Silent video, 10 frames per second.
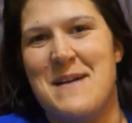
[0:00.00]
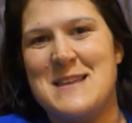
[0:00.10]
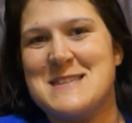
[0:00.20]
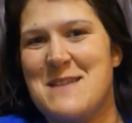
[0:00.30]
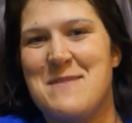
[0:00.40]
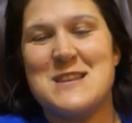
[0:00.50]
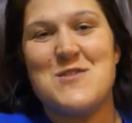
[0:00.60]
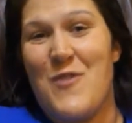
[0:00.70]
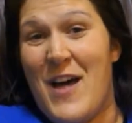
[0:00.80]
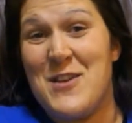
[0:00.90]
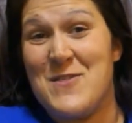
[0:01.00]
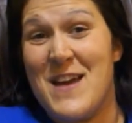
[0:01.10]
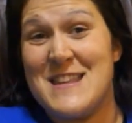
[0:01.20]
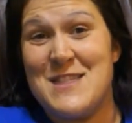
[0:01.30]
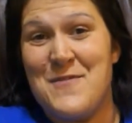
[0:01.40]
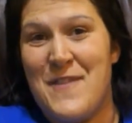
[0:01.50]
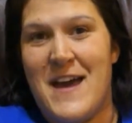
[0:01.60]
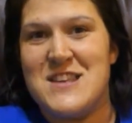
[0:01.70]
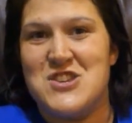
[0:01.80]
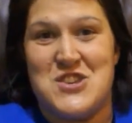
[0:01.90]
My stomach's flat already. The
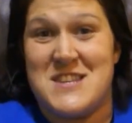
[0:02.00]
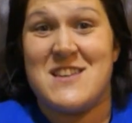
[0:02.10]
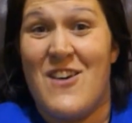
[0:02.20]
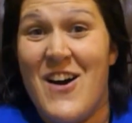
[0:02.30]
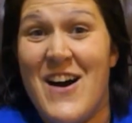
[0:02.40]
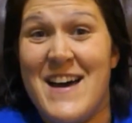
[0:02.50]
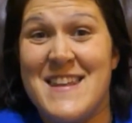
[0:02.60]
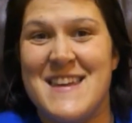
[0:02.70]
fat is just gone,